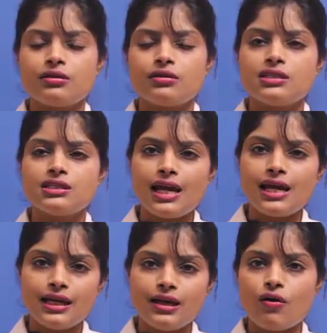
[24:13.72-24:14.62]
The
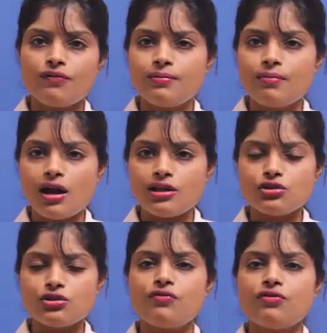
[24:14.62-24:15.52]
staining of the
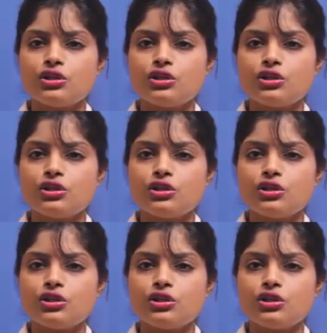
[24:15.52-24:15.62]
margins of